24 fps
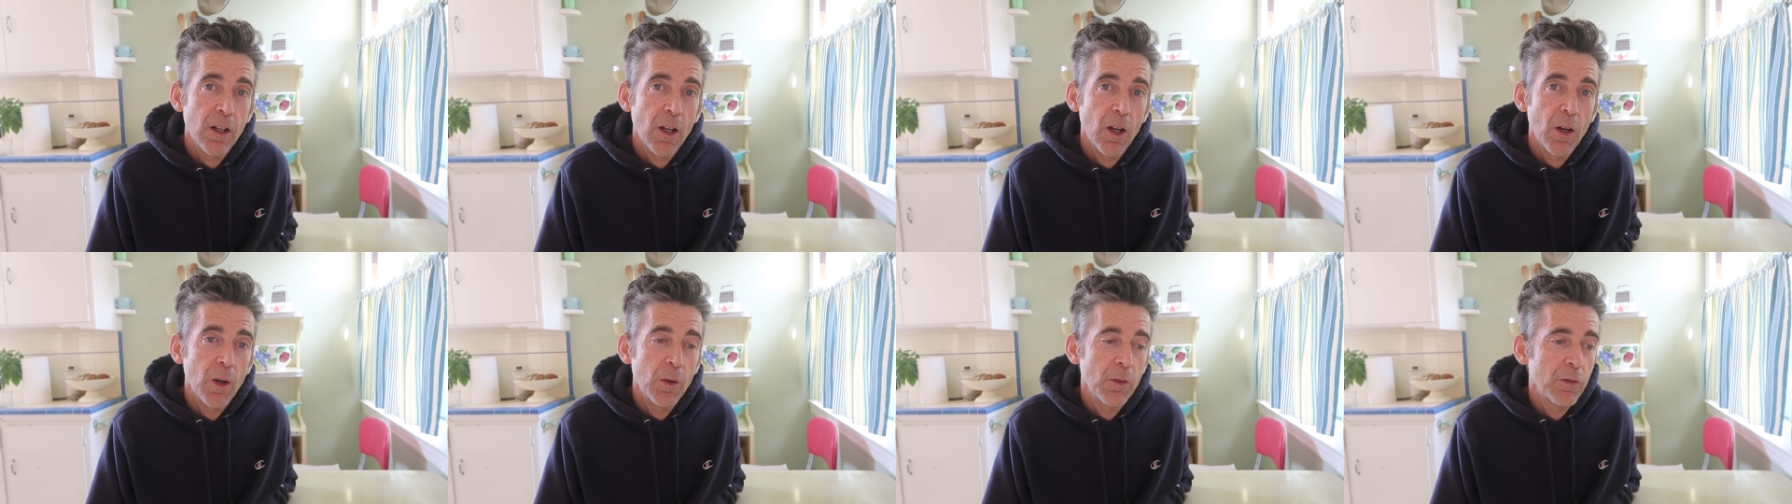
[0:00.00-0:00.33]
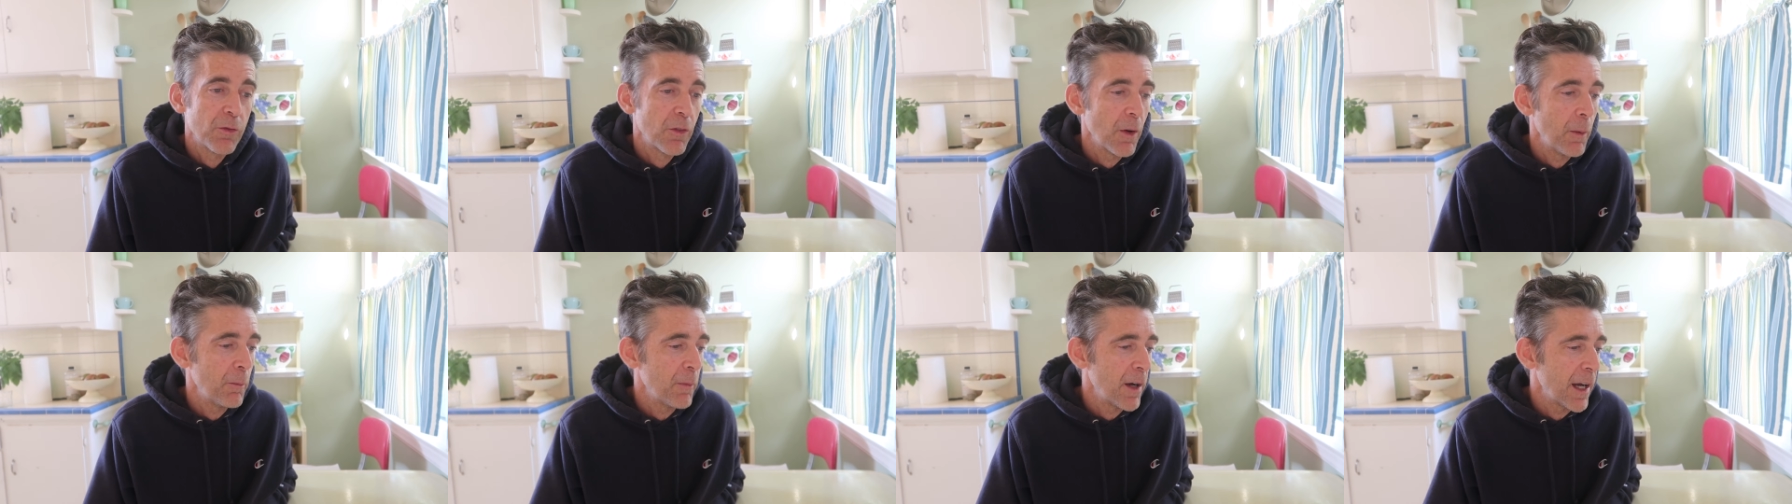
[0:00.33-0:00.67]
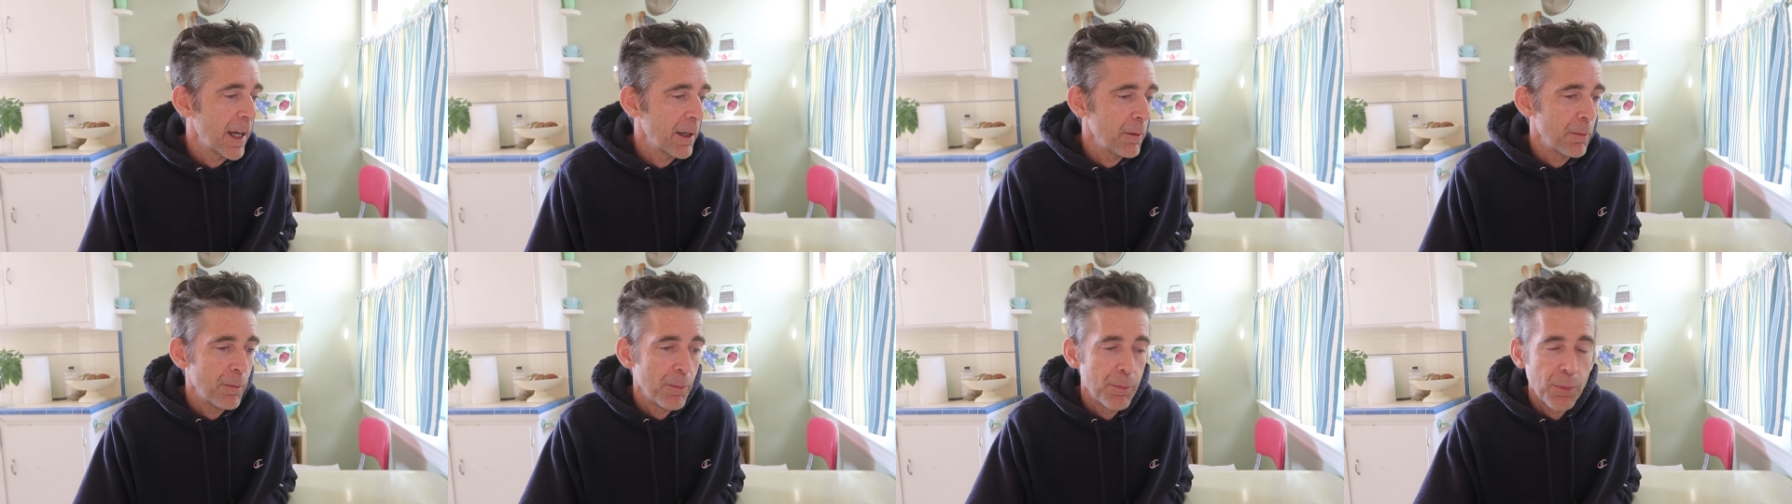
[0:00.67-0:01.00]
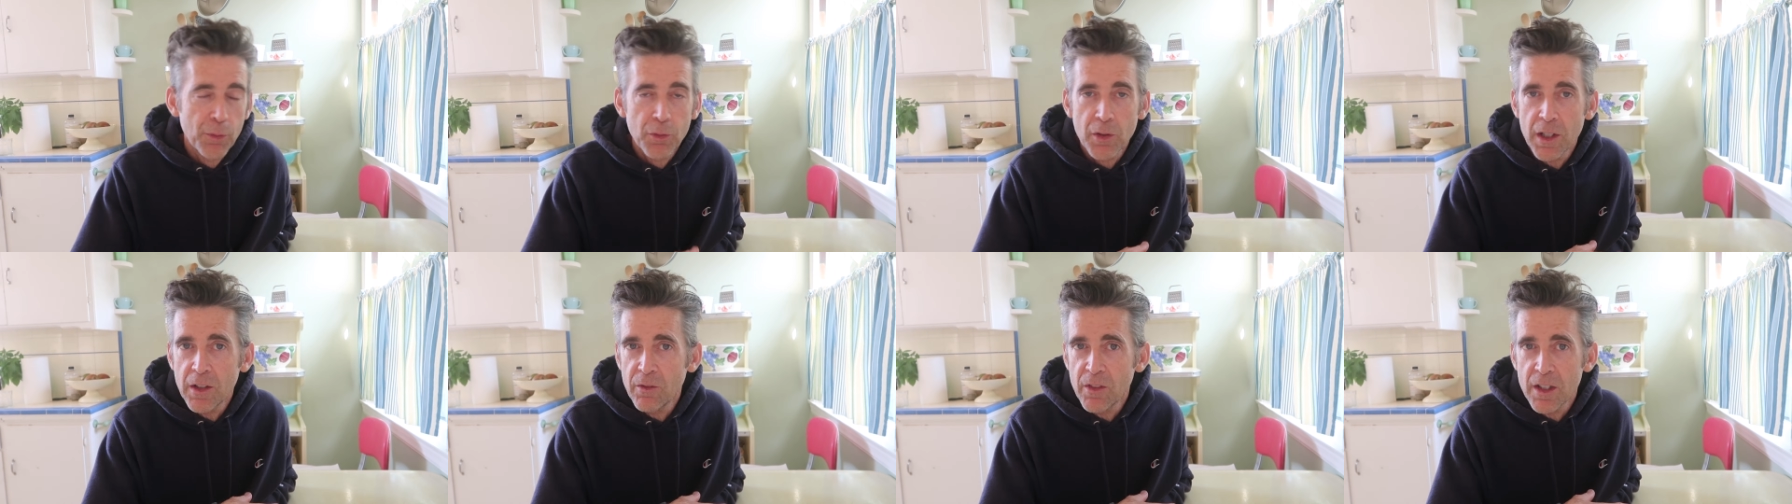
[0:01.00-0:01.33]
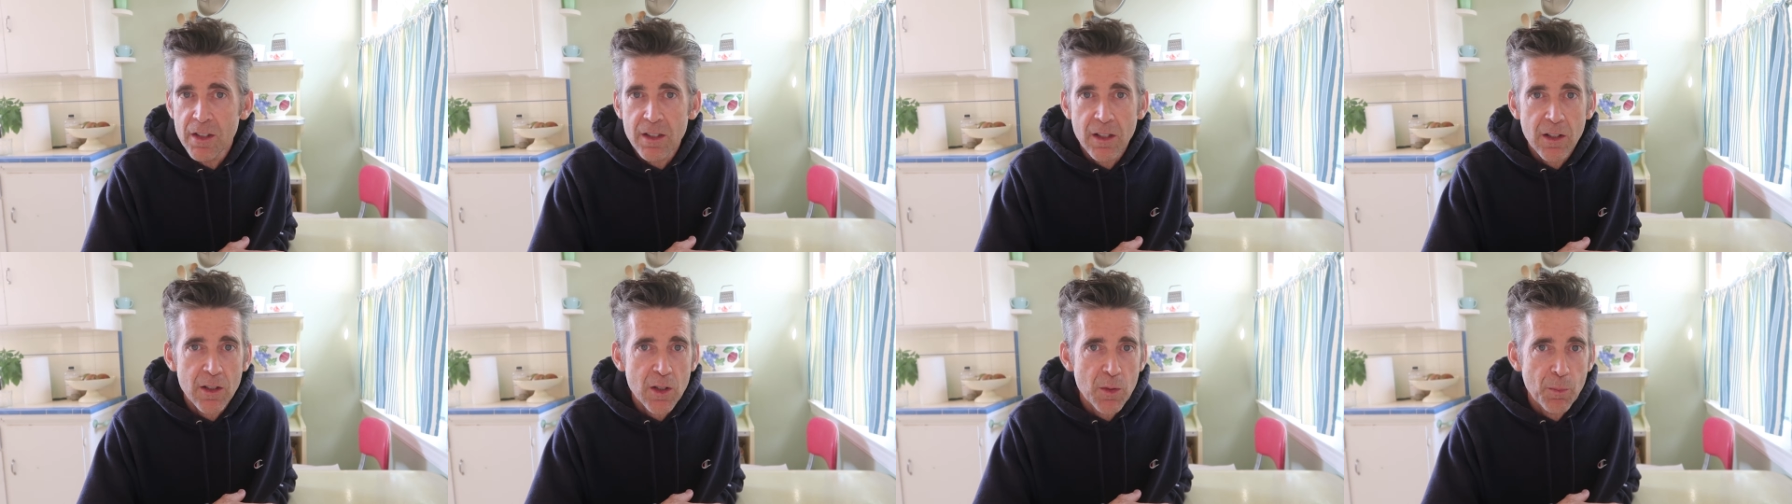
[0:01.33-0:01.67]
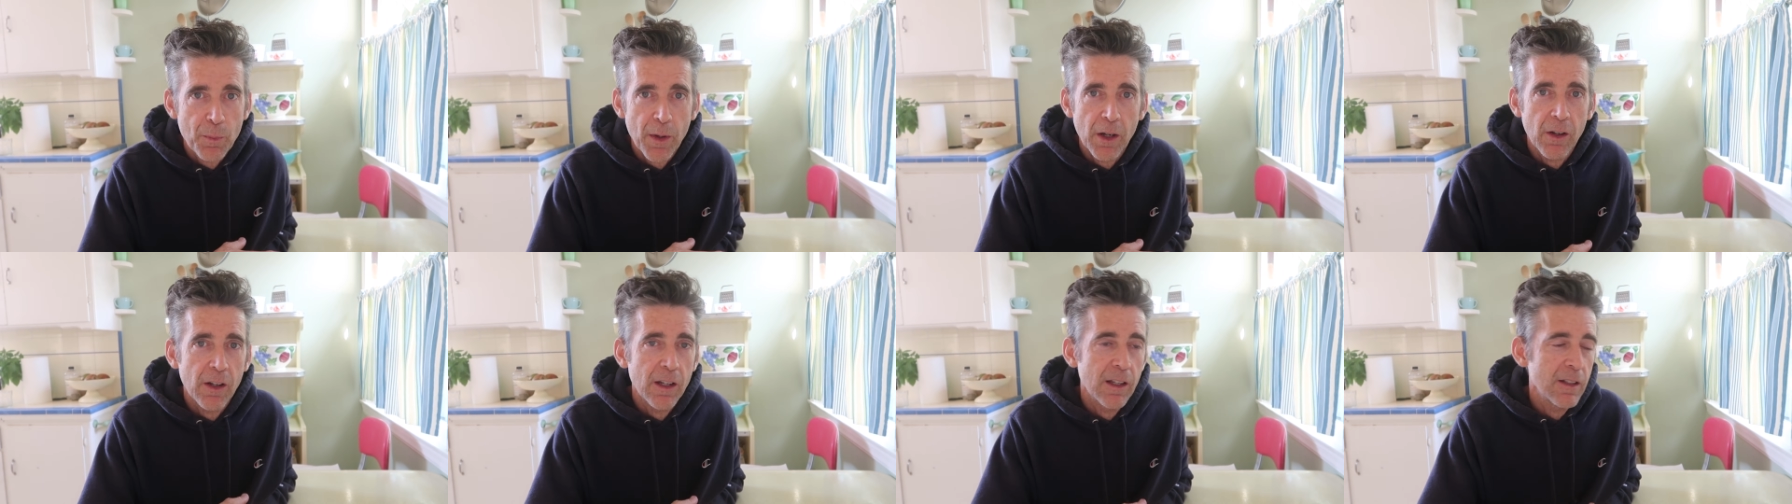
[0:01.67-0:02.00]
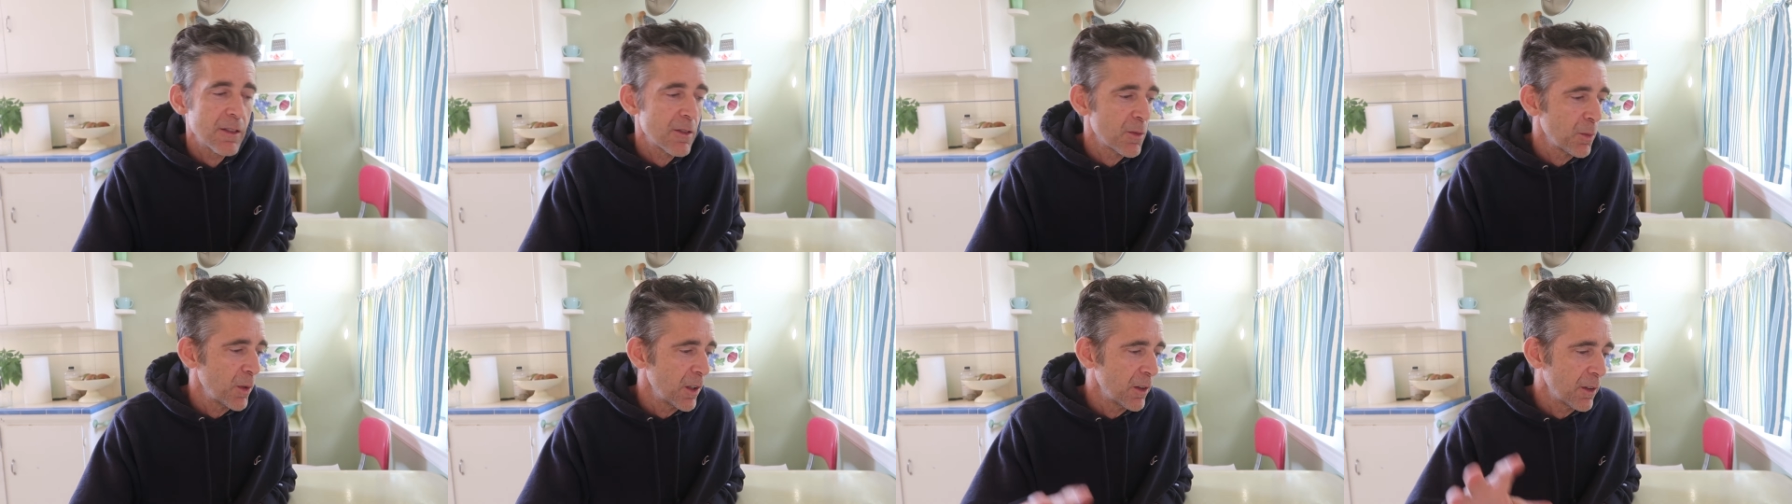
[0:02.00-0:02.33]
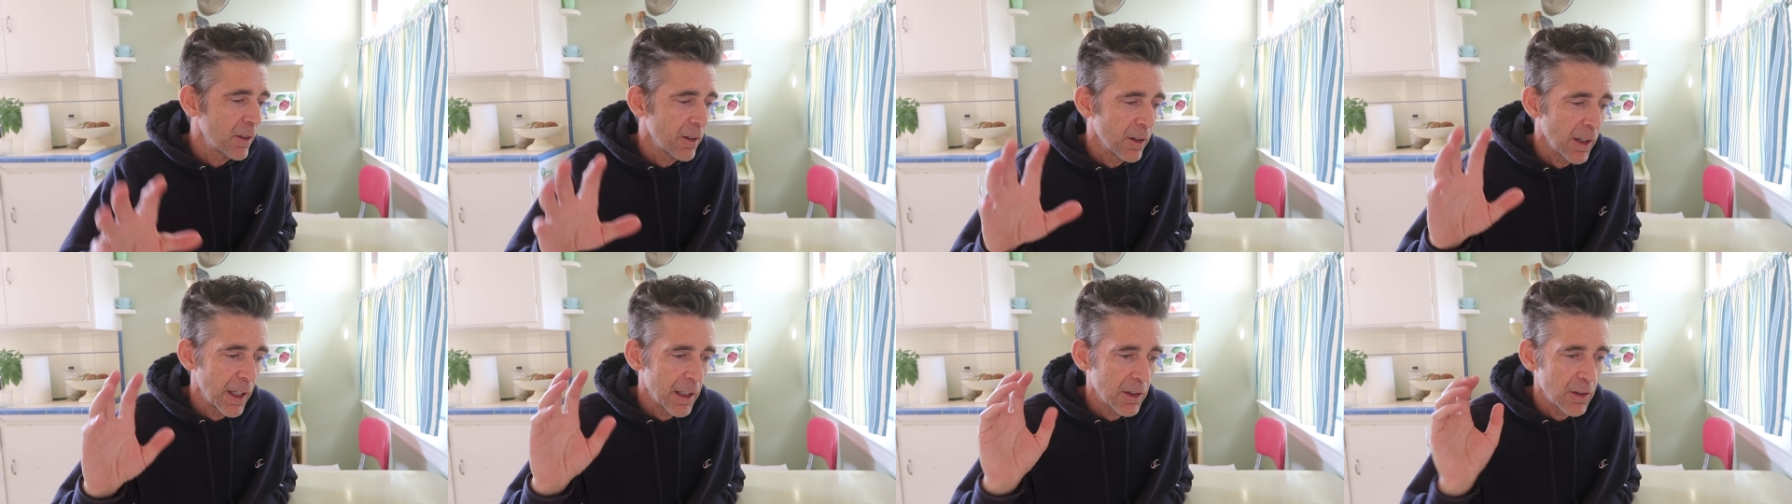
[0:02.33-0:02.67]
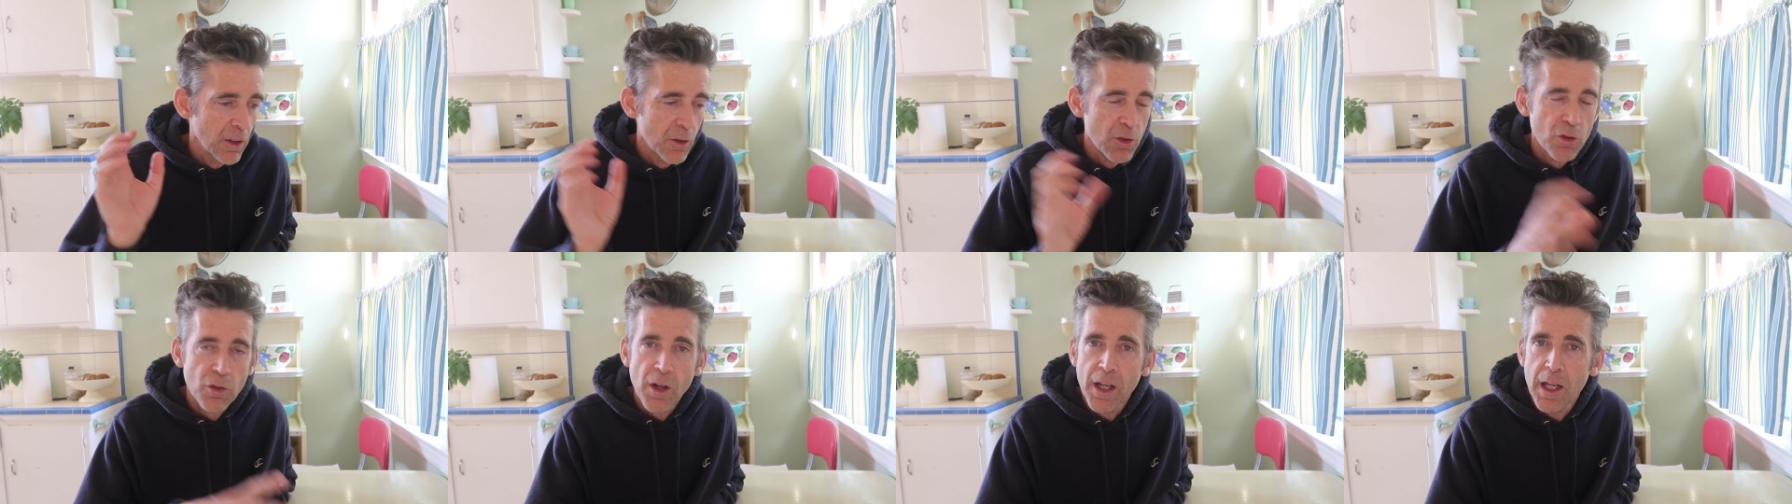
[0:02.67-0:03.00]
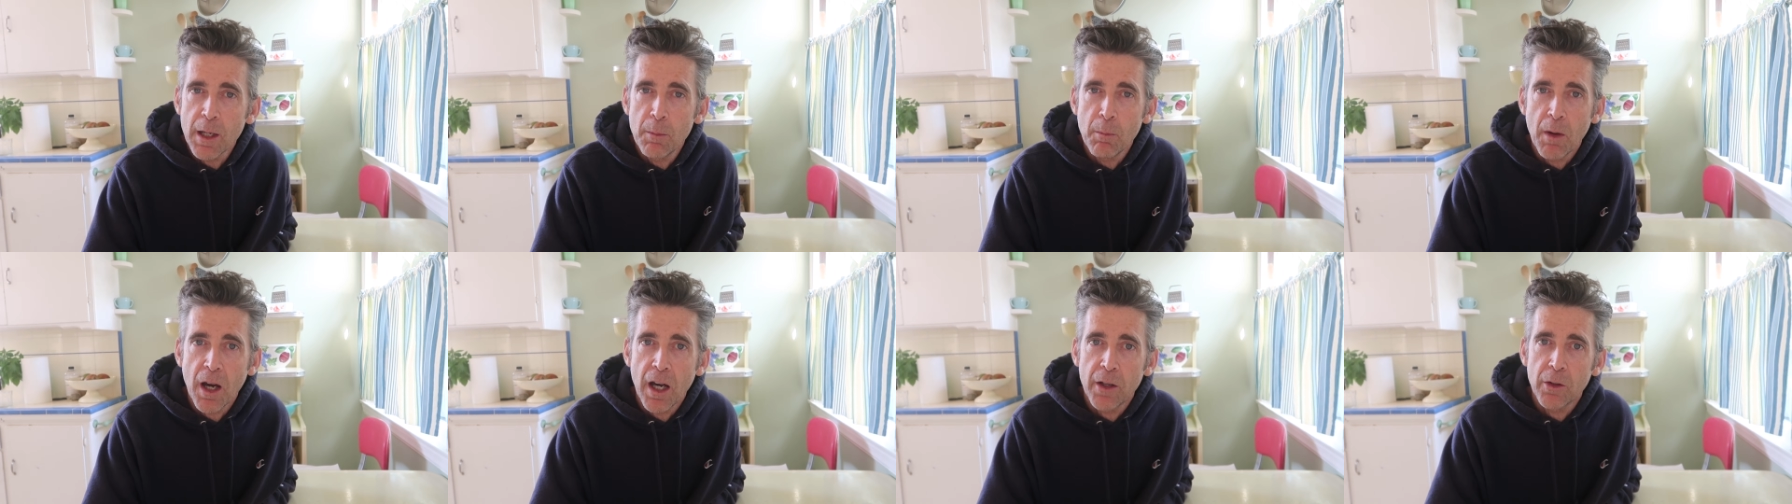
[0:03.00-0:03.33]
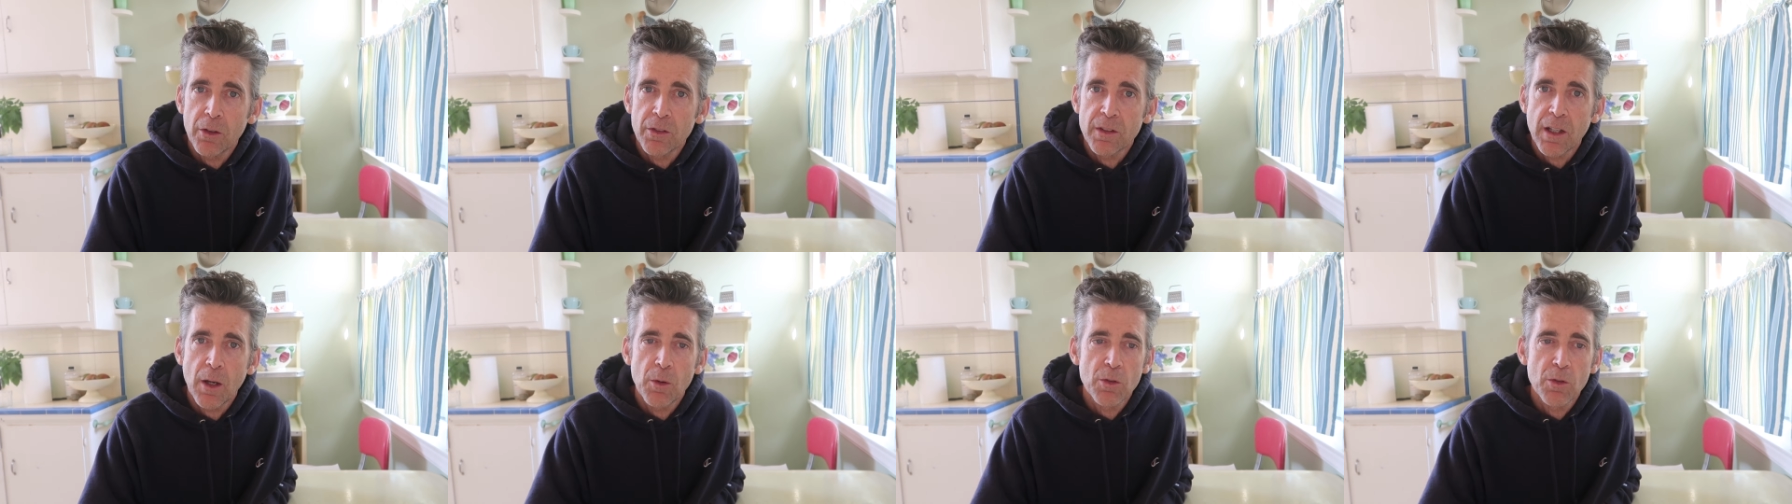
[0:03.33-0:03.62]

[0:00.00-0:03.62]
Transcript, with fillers: you know, from my previous experience with like the train models,